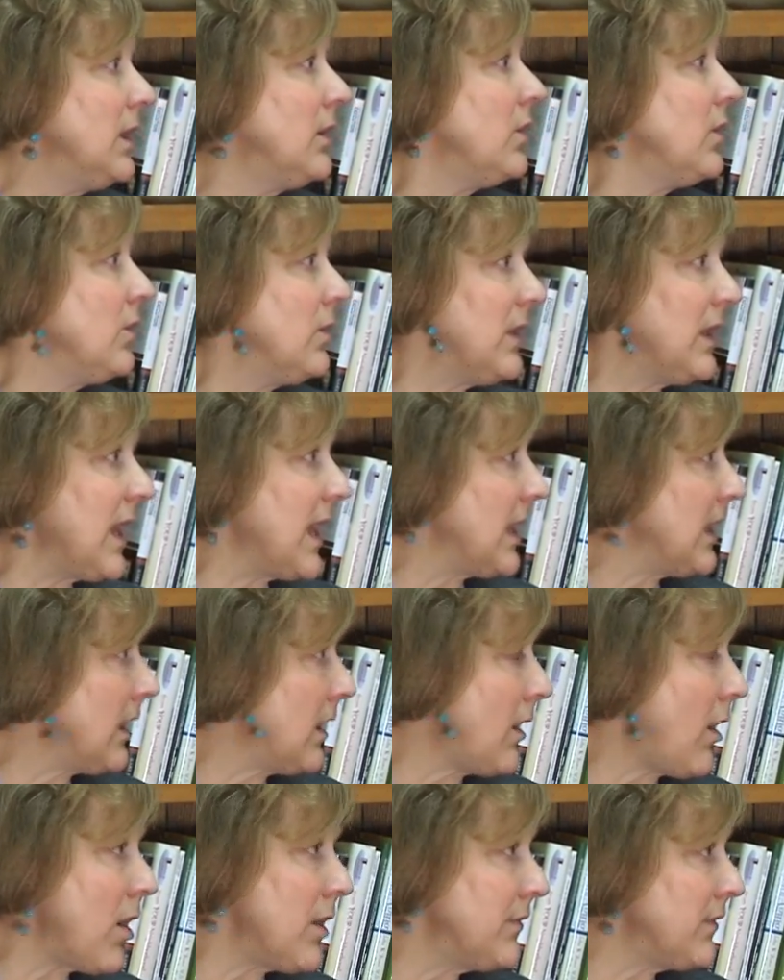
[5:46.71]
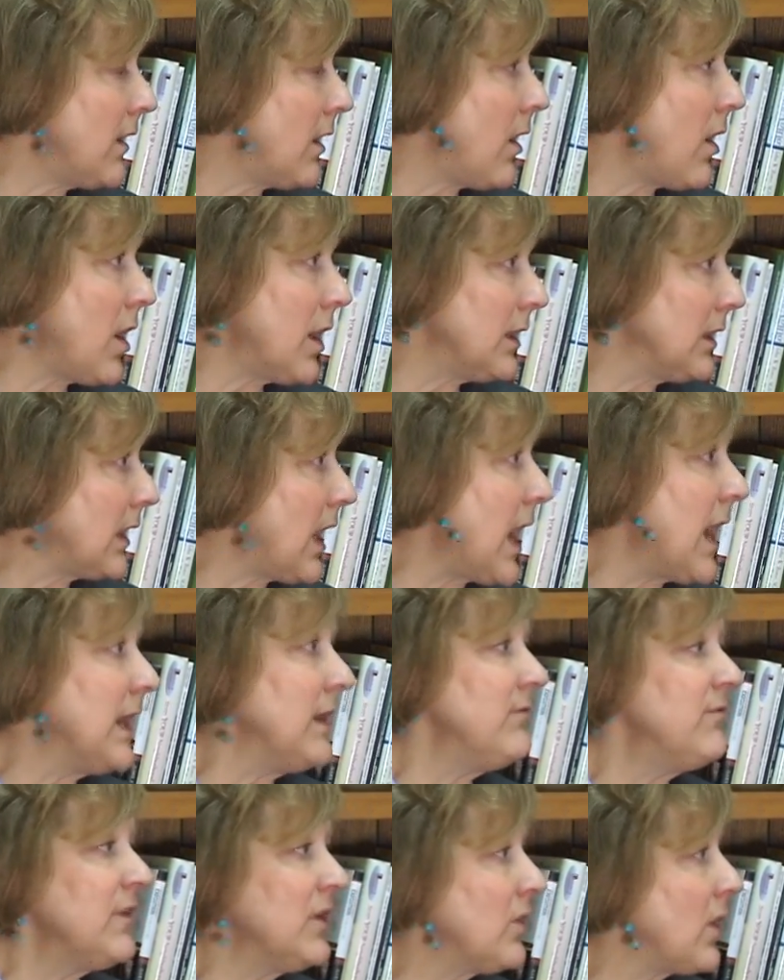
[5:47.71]
You know, you can get it
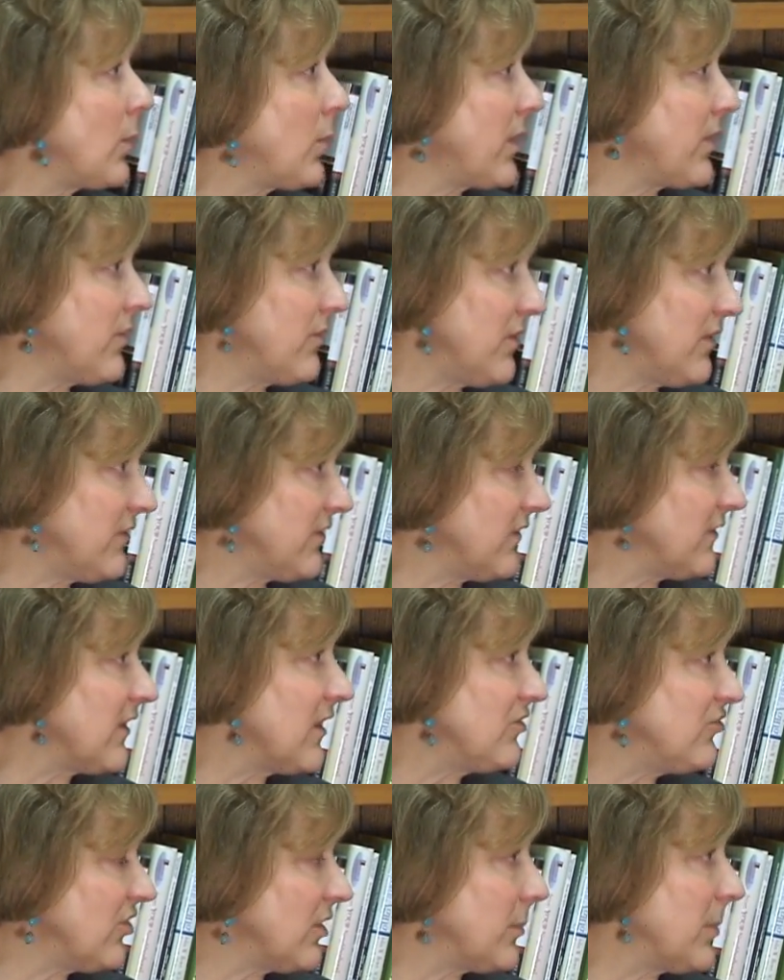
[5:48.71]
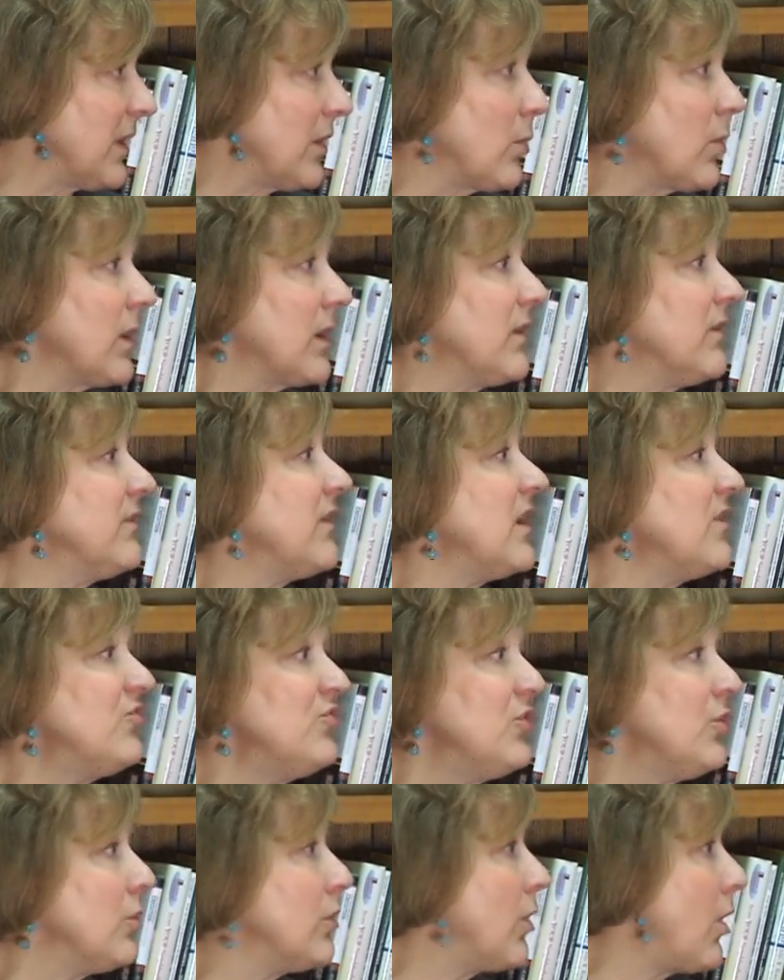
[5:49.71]
online, figure out whether this is a legitimate
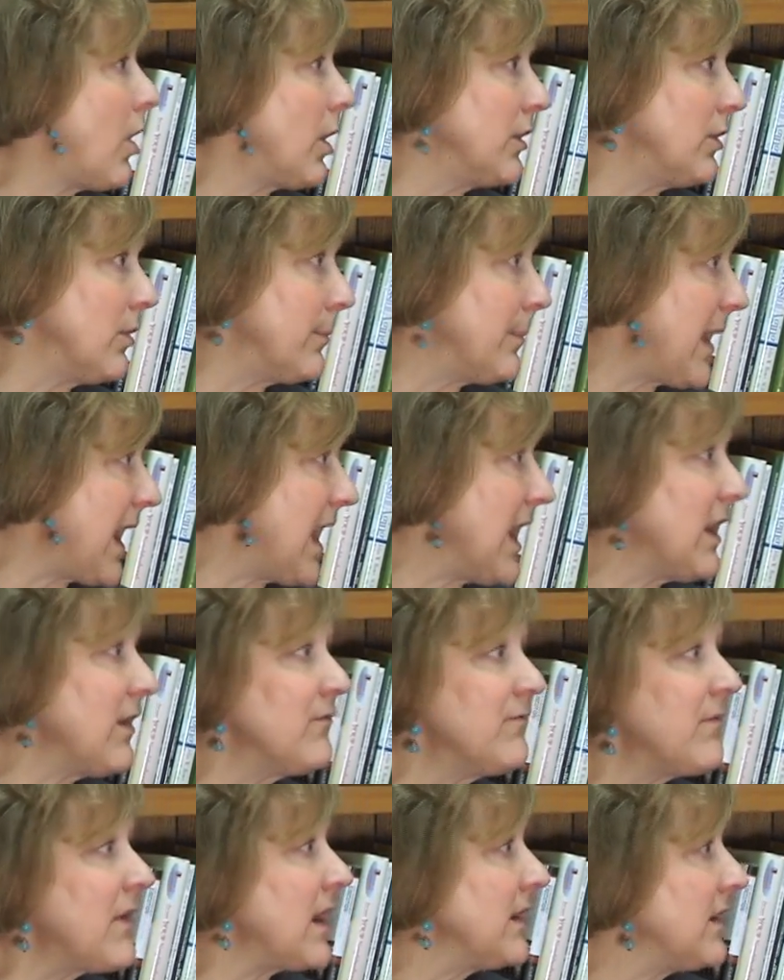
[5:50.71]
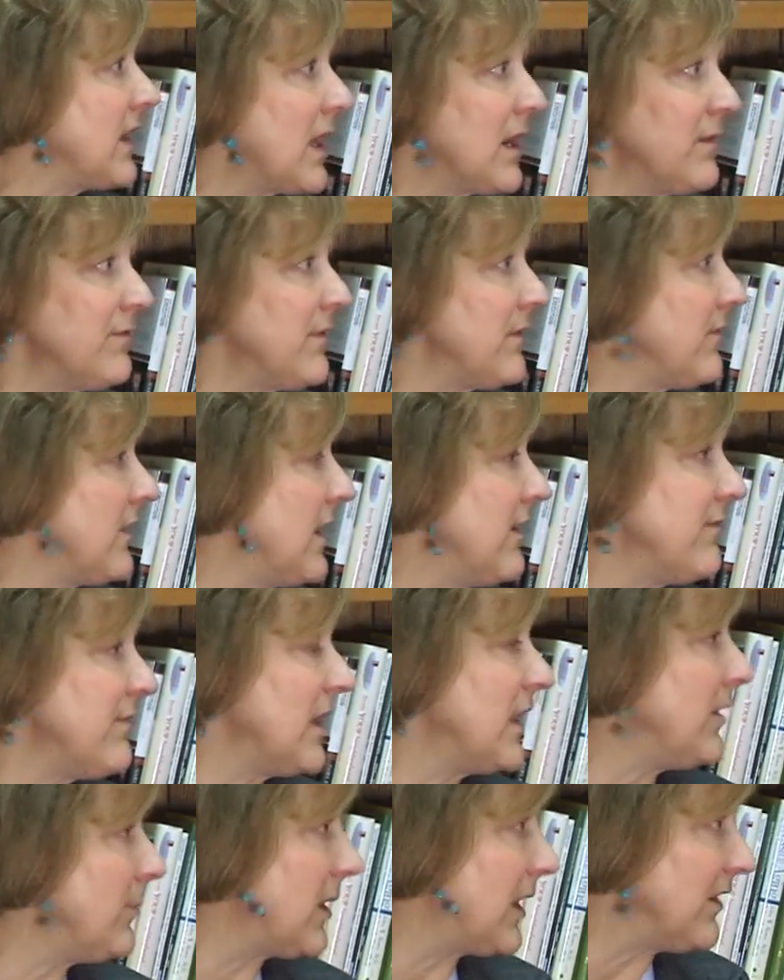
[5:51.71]
organization. You can call your bank and find out if
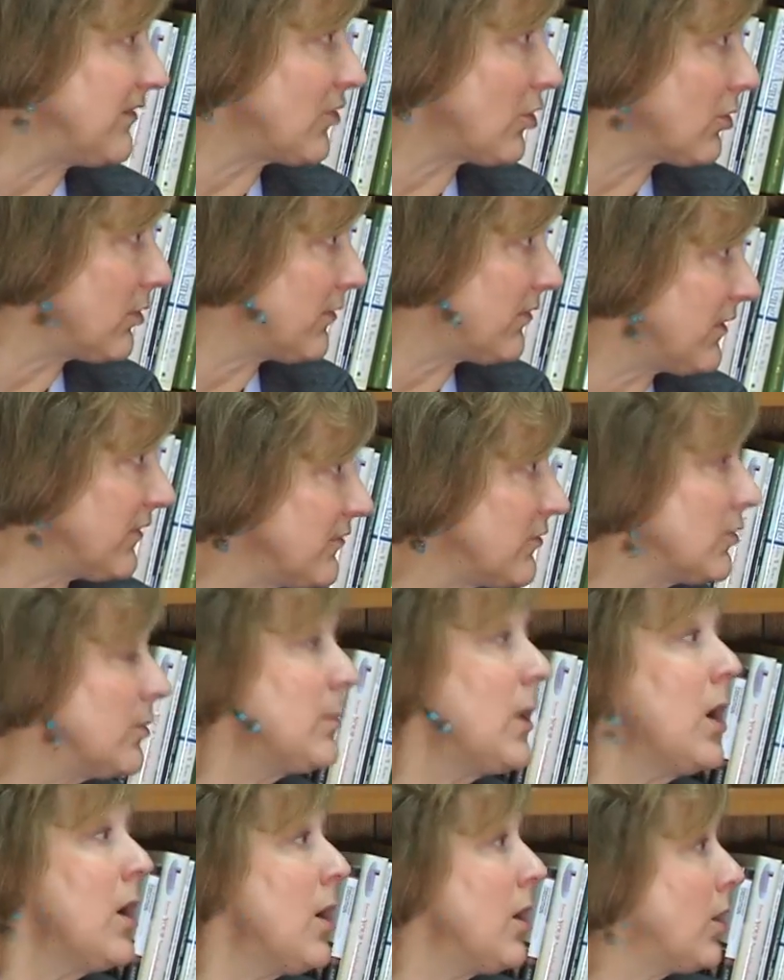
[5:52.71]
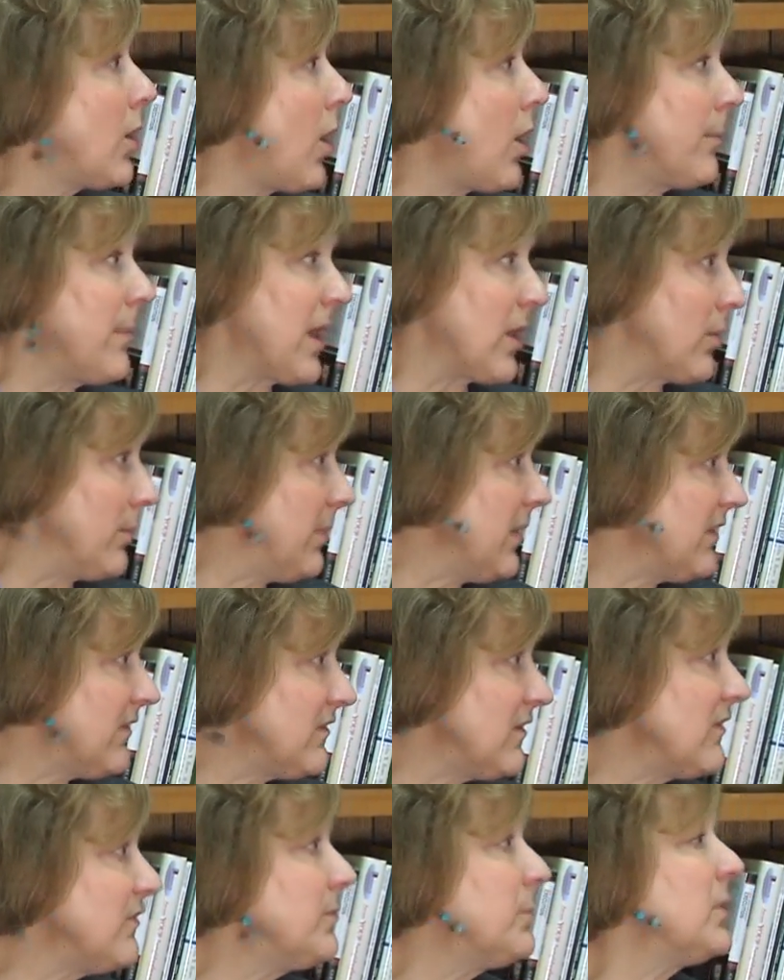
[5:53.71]
anybody's heard of this group. Call Better
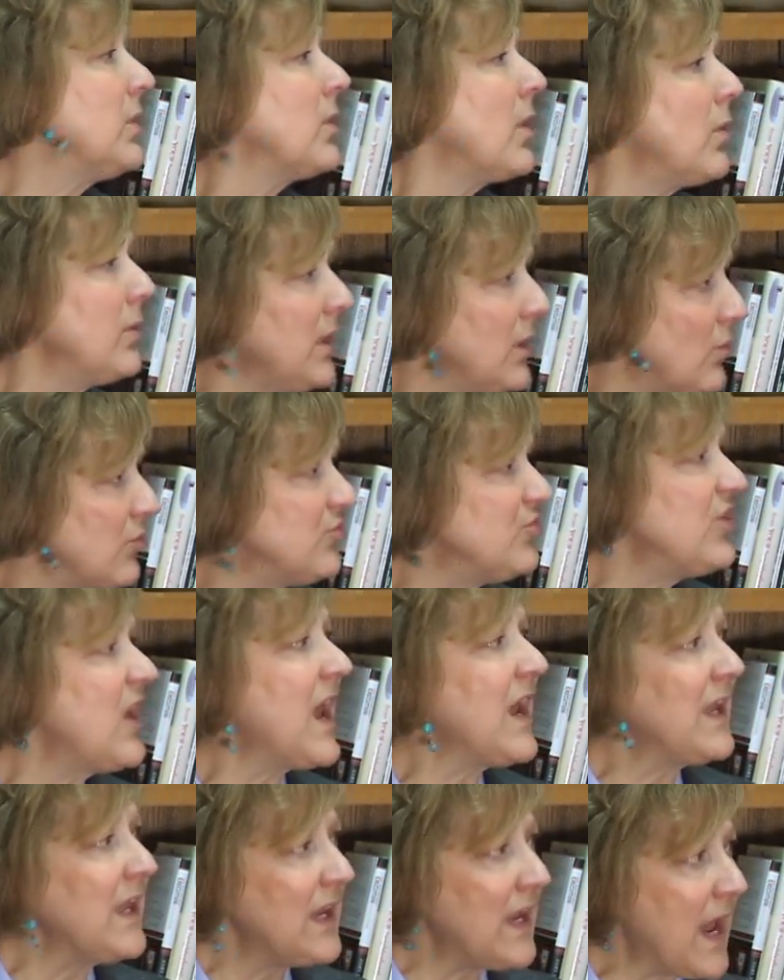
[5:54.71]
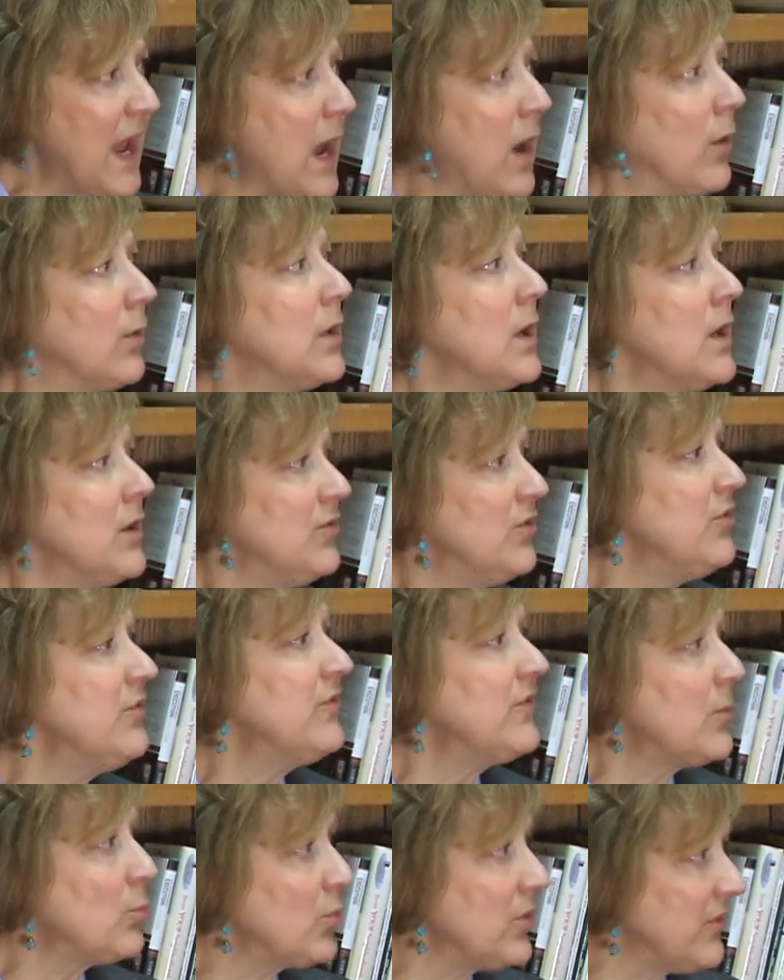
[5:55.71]
Business Bureau. You know, check it out. Do
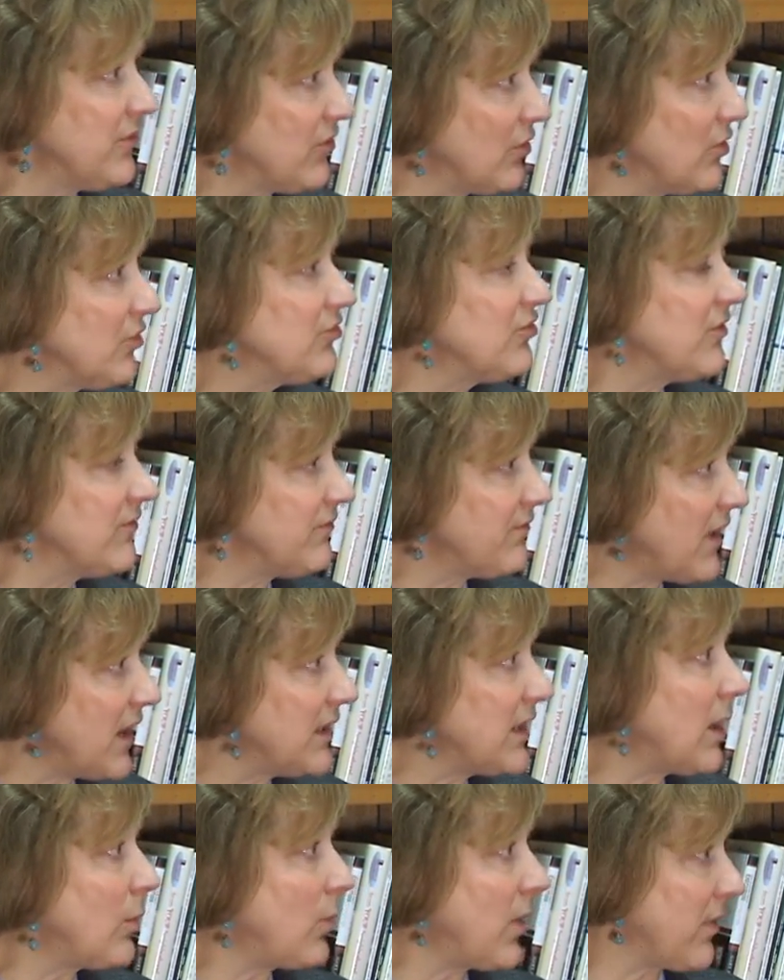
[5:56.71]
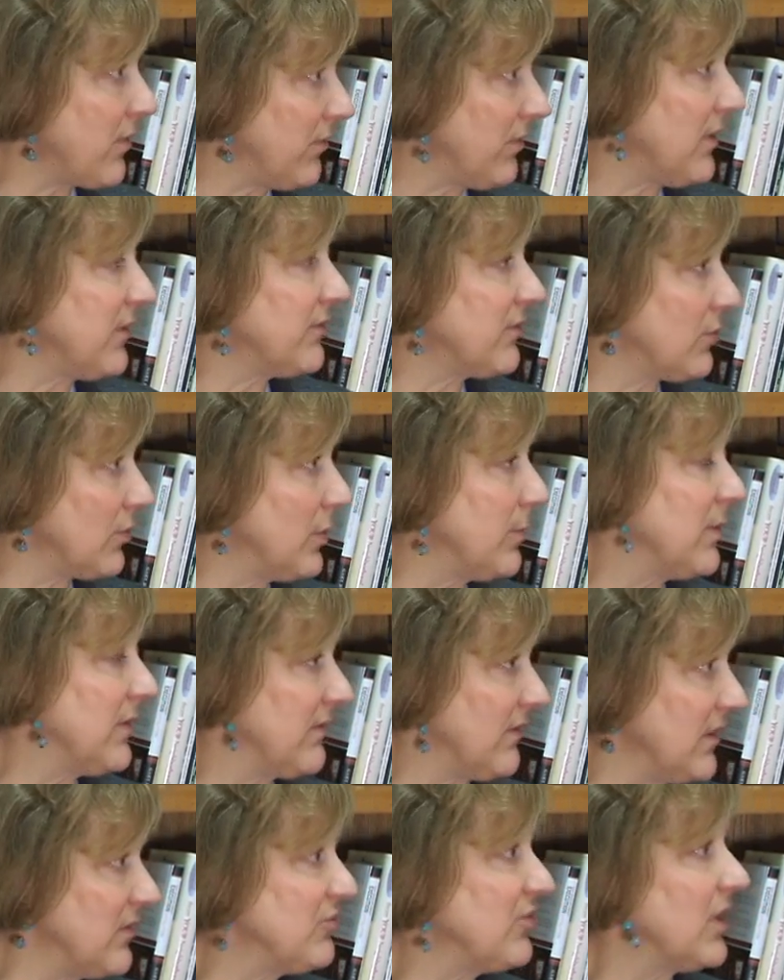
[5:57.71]
some research and find out whether this group
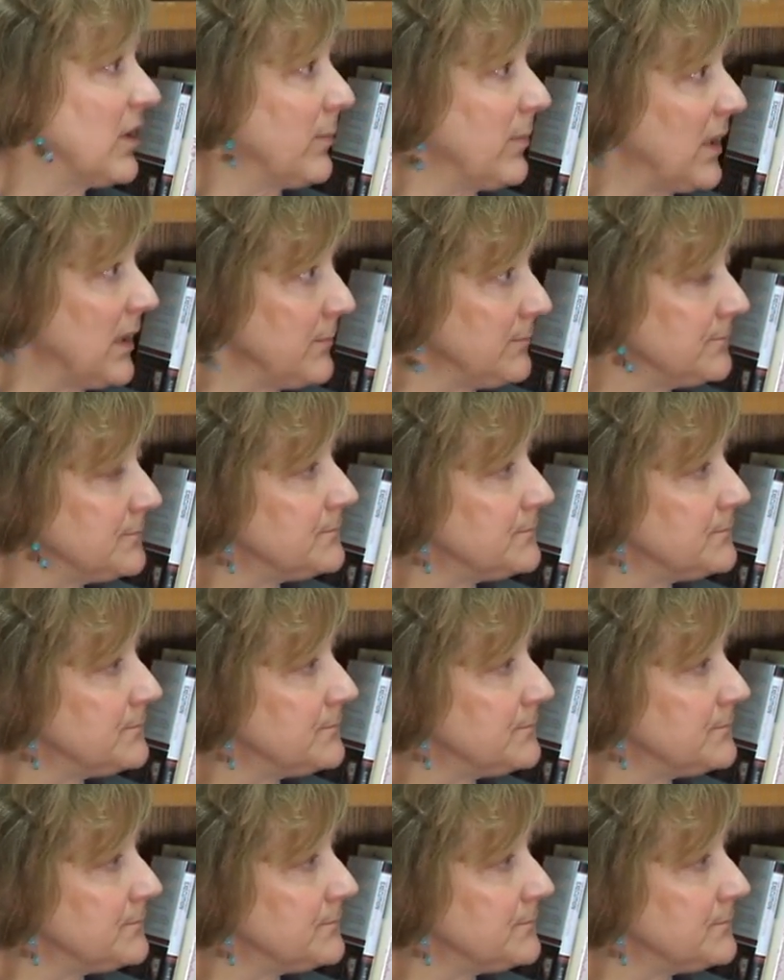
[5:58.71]
is legitimate.